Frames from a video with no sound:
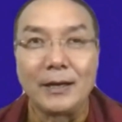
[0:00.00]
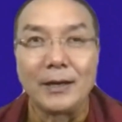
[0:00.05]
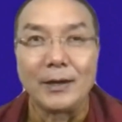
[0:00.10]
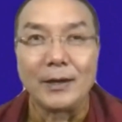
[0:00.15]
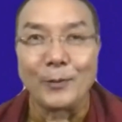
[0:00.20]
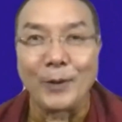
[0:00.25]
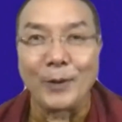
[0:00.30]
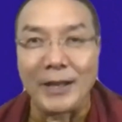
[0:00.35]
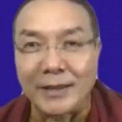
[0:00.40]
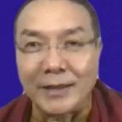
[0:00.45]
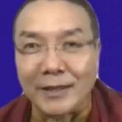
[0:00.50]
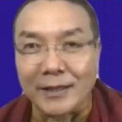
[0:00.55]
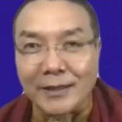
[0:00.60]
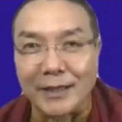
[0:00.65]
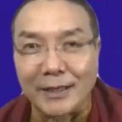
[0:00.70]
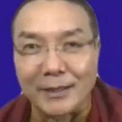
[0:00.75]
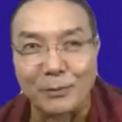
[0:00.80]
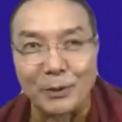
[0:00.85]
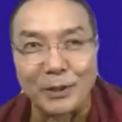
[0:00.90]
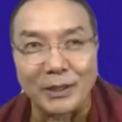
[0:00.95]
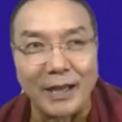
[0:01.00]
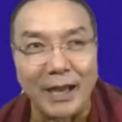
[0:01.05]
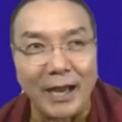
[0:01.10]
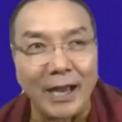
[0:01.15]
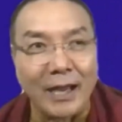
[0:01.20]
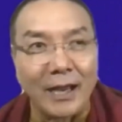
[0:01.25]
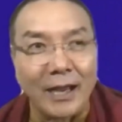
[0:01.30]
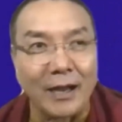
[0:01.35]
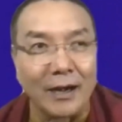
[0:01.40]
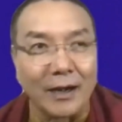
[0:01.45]
one thing that what
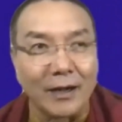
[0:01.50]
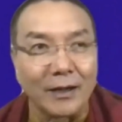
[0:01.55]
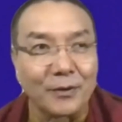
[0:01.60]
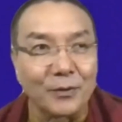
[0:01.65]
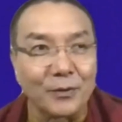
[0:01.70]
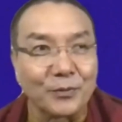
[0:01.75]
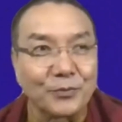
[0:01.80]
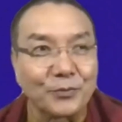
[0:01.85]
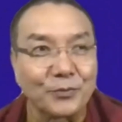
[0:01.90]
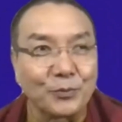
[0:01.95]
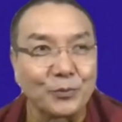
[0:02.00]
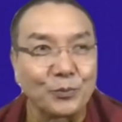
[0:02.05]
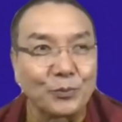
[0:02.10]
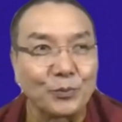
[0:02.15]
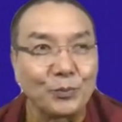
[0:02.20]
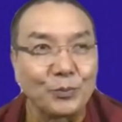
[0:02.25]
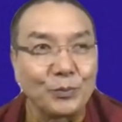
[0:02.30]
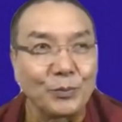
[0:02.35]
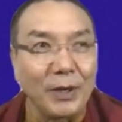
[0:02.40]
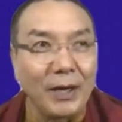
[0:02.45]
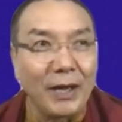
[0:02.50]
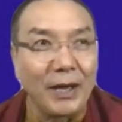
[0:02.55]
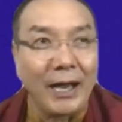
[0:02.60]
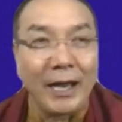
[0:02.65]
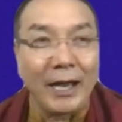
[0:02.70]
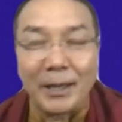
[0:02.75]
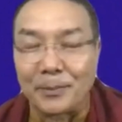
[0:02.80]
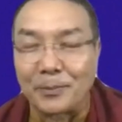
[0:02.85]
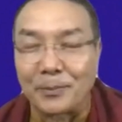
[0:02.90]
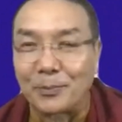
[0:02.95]
I heard,
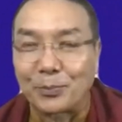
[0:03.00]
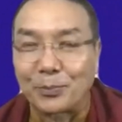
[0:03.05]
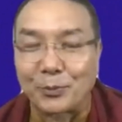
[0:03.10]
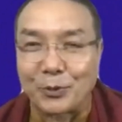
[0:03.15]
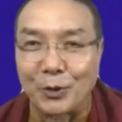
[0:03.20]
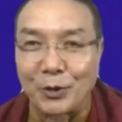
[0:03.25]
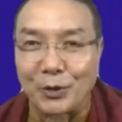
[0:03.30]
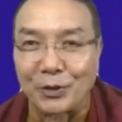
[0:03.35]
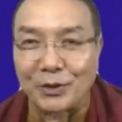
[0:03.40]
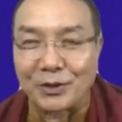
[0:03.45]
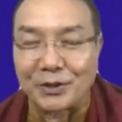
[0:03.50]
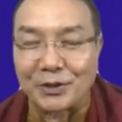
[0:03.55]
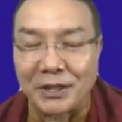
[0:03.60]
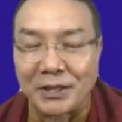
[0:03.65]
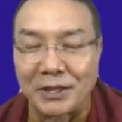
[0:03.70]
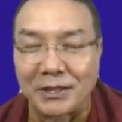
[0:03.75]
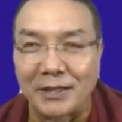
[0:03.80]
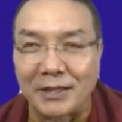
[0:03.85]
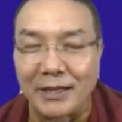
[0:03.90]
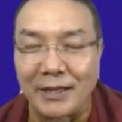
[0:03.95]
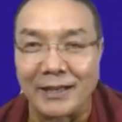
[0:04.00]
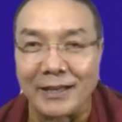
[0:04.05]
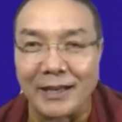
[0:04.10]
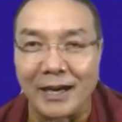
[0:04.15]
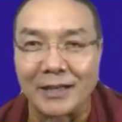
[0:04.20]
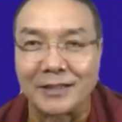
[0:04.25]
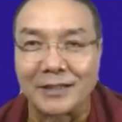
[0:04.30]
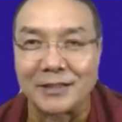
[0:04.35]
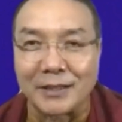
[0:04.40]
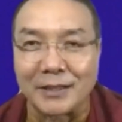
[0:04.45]
I read an
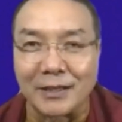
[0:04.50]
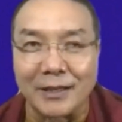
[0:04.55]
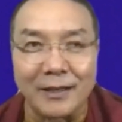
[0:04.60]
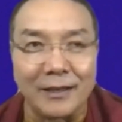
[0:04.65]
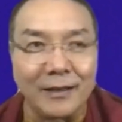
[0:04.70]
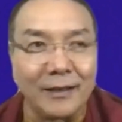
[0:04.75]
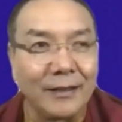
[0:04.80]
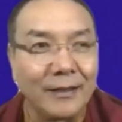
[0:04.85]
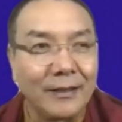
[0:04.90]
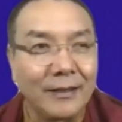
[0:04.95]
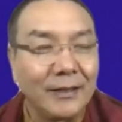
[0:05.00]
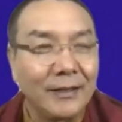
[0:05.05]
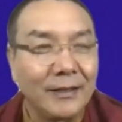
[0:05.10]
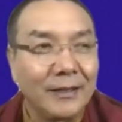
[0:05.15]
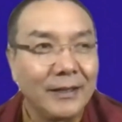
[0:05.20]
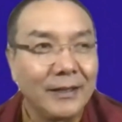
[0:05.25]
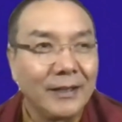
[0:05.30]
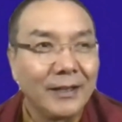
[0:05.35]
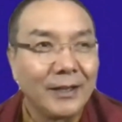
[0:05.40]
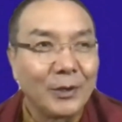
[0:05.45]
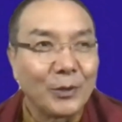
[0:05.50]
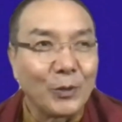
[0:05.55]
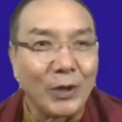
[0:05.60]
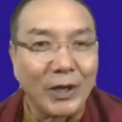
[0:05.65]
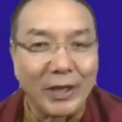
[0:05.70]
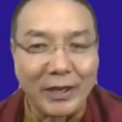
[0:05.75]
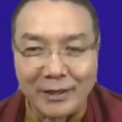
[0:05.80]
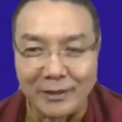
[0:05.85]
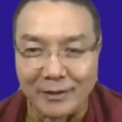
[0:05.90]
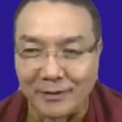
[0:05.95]
article
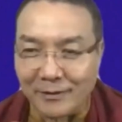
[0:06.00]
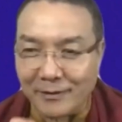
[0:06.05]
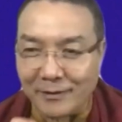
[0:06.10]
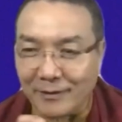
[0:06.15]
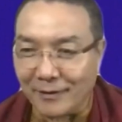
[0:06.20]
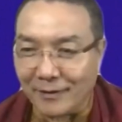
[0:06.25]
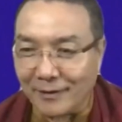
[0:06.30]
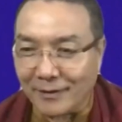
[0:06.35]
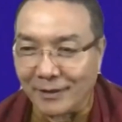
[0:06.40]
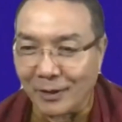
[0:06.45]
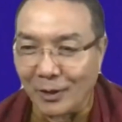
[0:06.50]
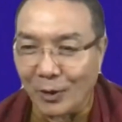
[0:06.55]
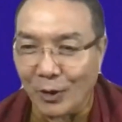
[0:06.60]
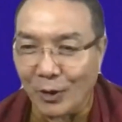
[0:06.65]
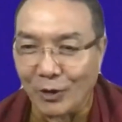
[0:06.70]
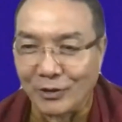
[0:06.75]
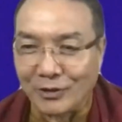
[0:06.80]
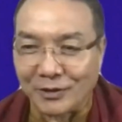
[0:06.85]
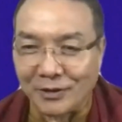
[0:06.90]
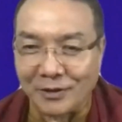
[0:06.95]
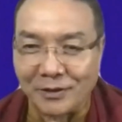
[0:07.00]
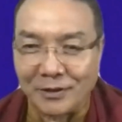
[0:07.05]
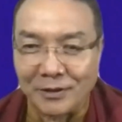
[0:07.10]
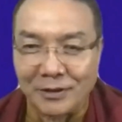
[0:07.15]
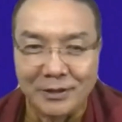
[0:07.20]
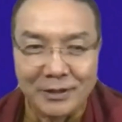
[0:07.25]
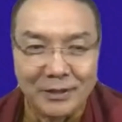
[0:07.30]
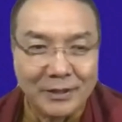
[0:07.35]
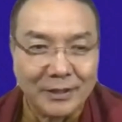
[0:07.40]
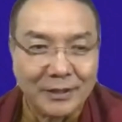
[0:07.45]
where the
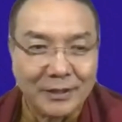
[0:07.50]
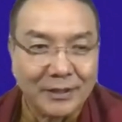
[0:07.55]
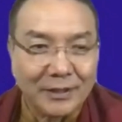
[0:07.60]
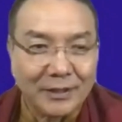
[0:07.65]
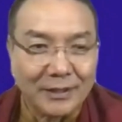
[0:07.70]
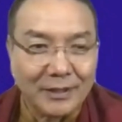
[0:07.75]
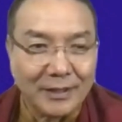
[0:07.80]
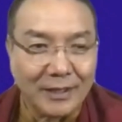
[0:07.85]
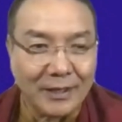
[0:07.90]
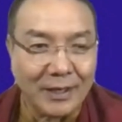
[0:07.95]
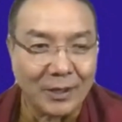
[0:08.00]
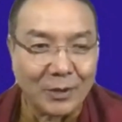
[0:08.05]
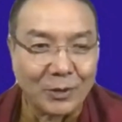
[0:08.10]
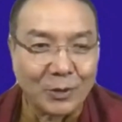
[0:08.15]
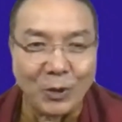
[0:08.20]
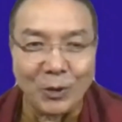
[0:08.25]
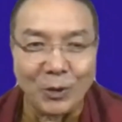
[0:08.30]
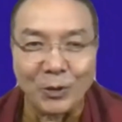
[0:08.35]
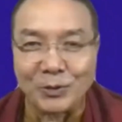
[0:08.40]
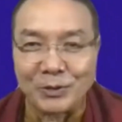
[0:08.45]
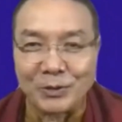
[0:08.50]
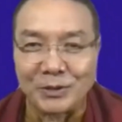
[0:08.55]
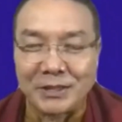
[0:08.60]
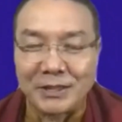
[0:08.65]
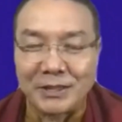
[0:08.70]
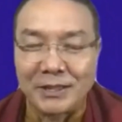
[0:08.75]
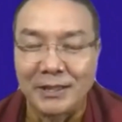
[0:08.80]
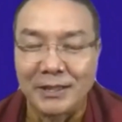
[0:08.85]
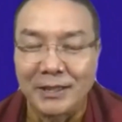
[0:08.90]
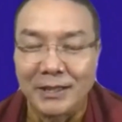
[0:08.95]
author
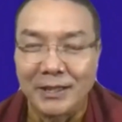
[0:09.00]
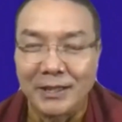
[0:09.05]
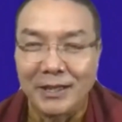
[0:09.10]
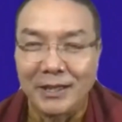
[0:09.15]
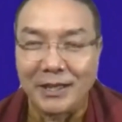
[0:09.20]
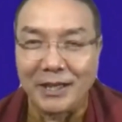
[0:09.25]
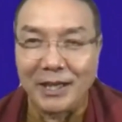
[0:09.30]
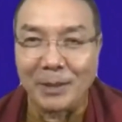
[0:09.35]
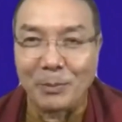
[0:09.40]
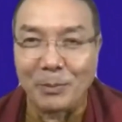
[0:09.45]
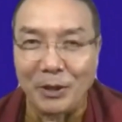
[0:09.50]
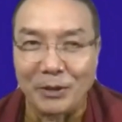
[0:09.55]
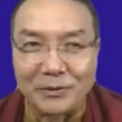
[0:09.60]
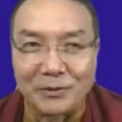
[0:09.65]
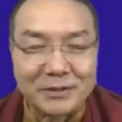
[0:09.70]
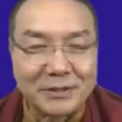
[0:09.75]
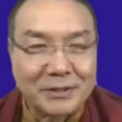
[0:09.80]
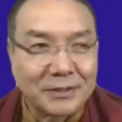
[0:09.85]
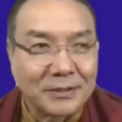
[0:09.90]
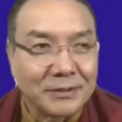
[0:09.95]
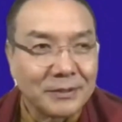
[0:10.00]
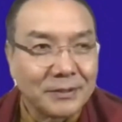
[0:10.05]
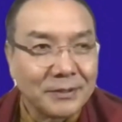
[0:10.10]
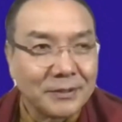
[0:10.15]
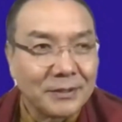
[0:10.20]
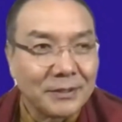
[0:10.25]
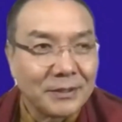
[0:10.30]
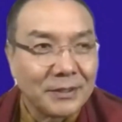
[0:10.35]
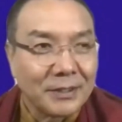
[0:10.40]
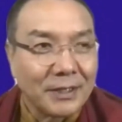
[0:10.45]
quote about
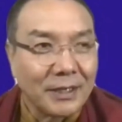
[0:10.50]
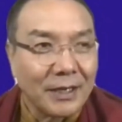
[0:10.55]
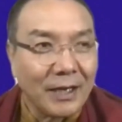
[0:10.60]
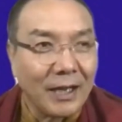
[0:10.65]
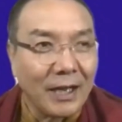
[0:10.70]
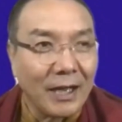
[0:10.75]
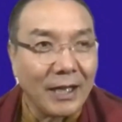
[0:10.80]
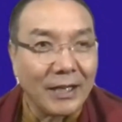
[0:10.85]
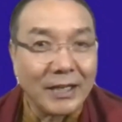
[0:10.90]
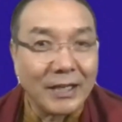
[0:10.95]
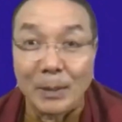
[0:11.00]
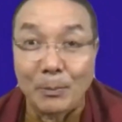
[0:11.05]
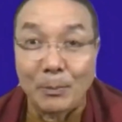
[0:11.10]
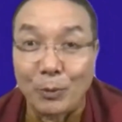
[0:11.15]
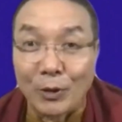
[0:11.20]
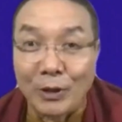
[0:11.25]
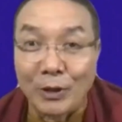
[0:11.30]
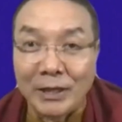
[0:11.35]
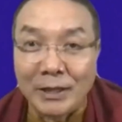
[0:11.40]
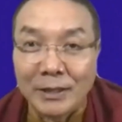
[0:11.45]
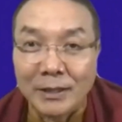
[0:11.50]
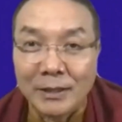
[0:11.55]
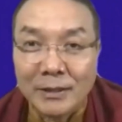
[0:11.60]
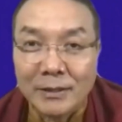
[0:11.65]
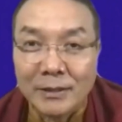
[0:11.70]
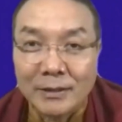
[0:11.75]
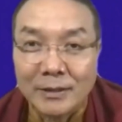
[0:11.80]
Napoleon,